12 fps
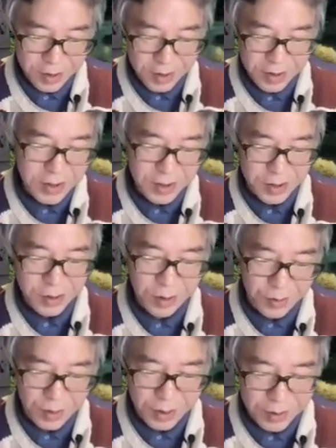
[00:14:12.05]
This is
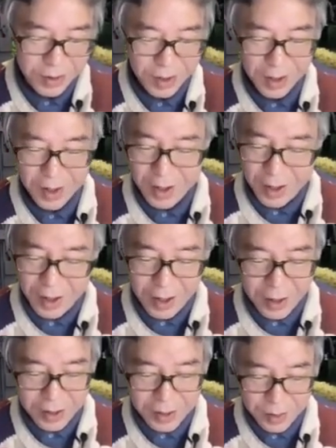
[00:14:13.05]
trivial.
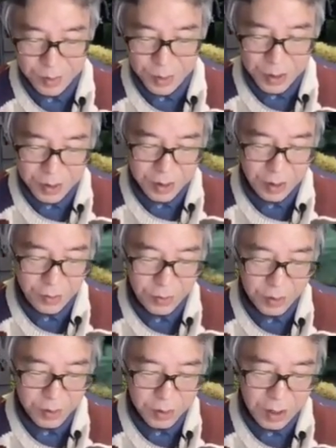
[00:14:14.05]
But if
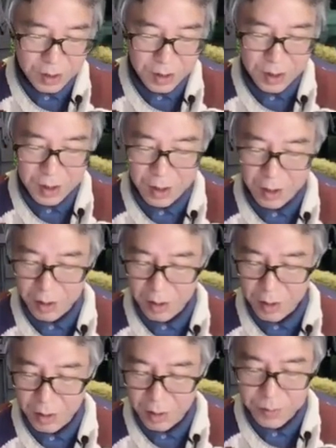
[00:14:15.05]
you look at
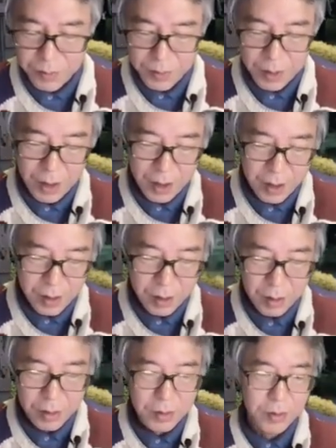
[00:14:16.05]
here,
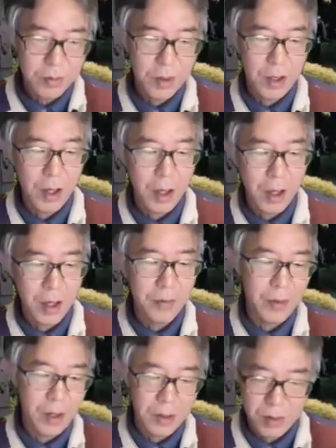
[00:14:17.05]
now we have
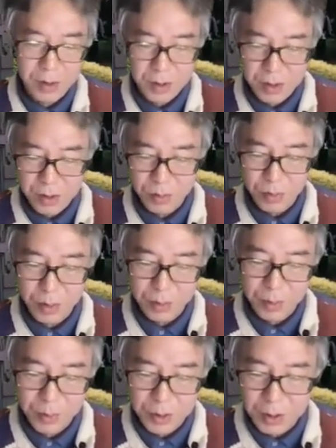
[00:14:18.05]
a transition
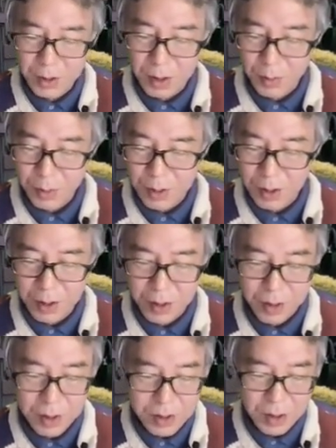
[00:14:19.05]
probability. But in
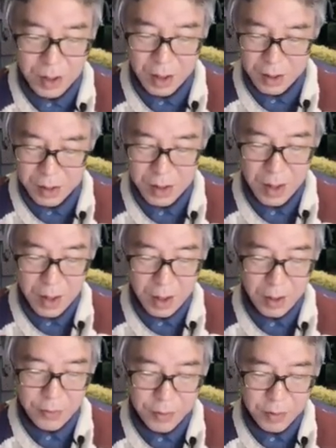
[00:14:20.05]
this case,
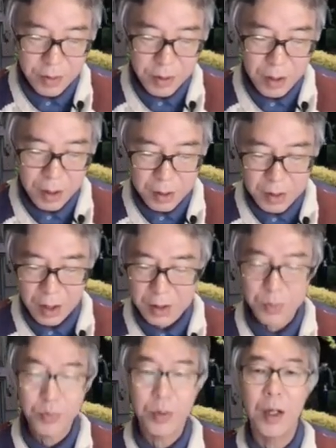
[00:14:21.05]
if you regard
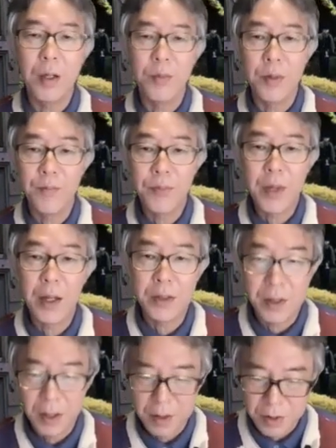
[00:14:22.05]
x prime as
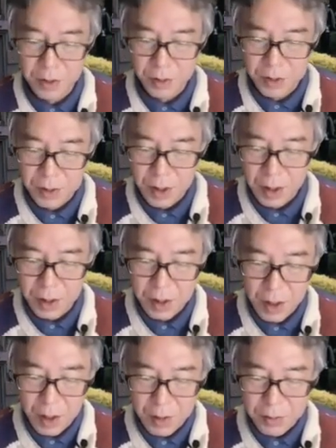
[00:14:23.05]
the initial state,
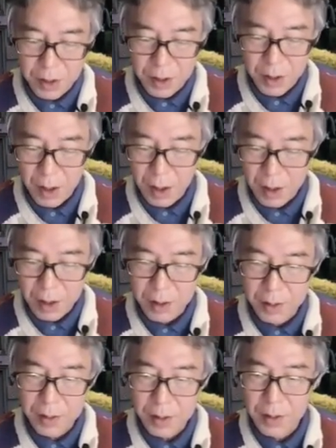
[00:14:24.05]
we
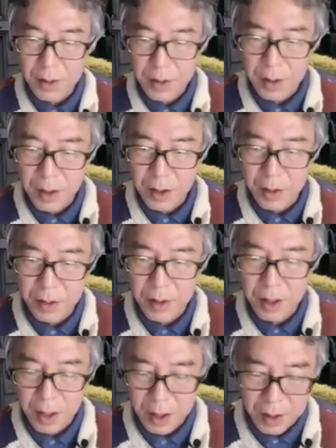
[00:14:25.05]
are near
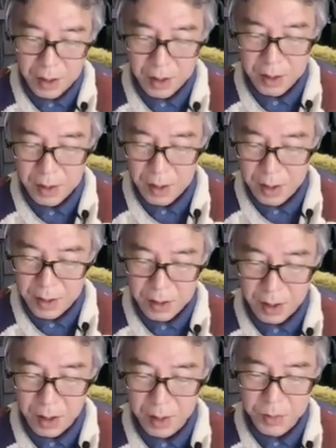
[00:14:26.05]
k at
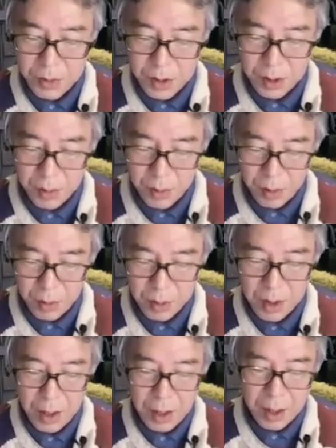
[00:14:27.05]
time 0,
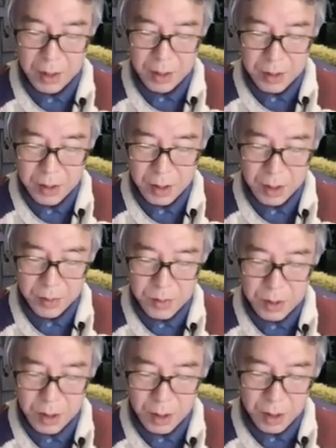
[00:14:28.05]
and at time
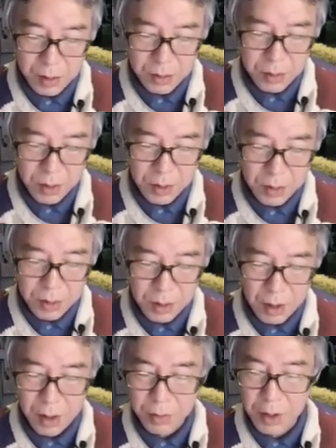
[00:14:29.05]
tau,
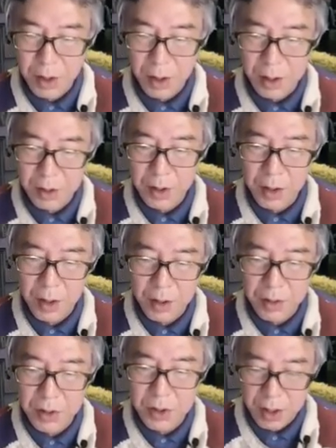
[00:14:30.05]
we are
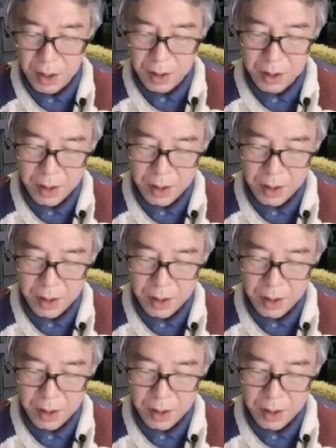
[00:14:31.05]
near j.